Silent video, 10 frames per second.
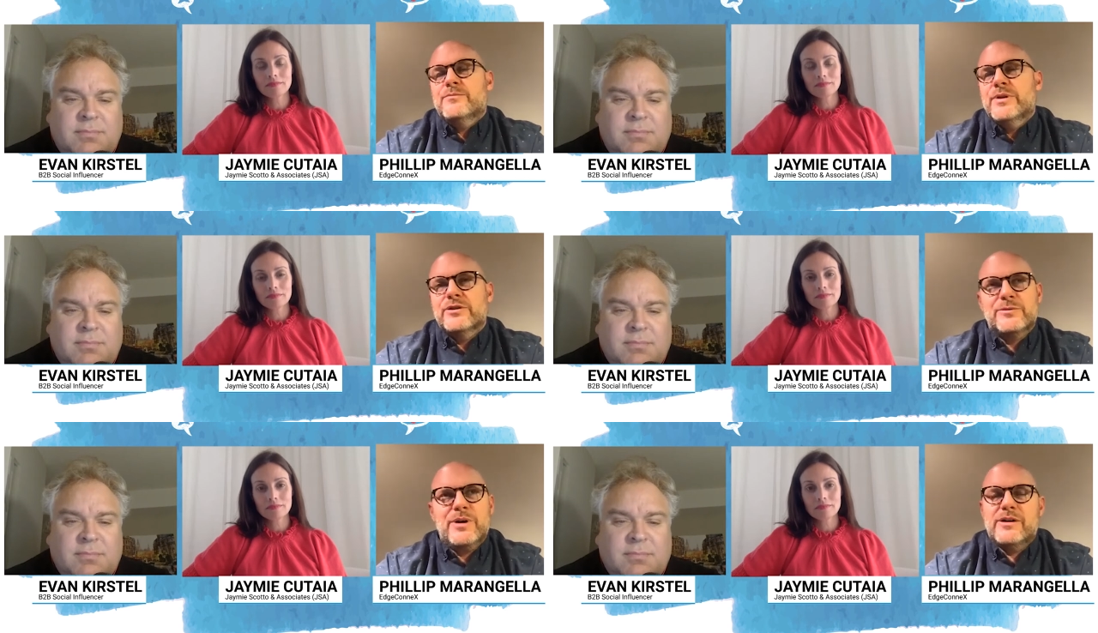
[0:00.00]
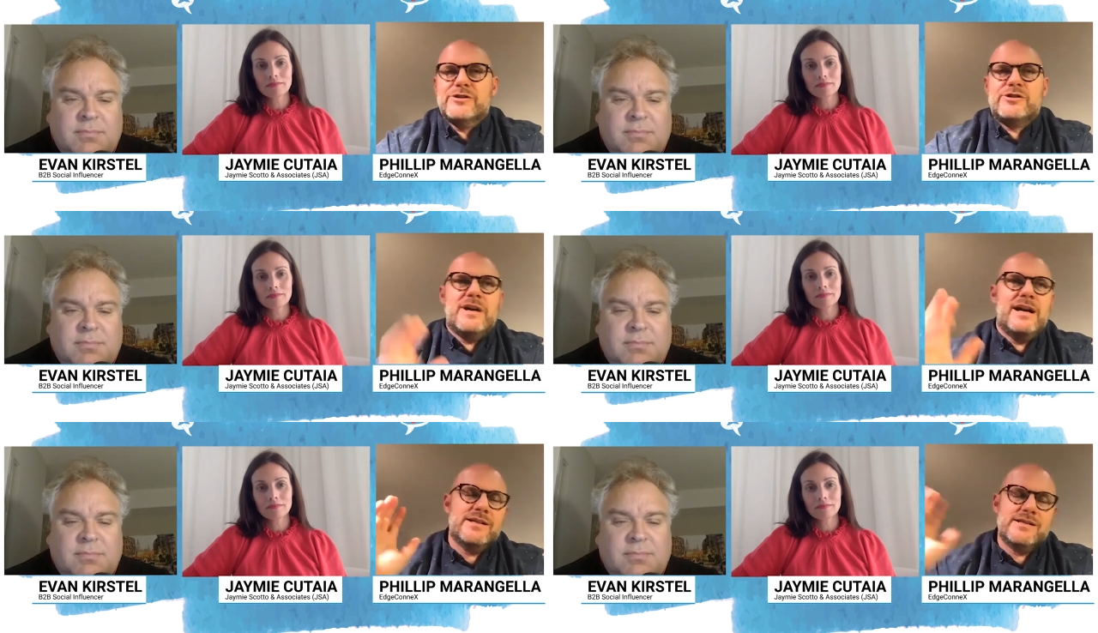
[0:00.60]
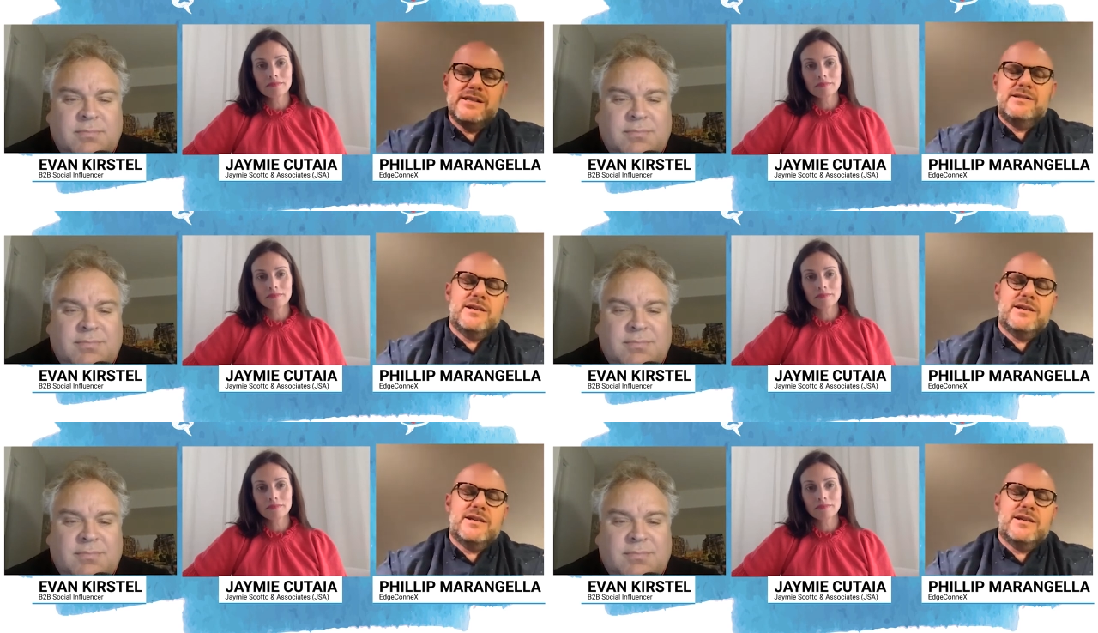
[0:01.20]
Speaker 1: build upon our strategy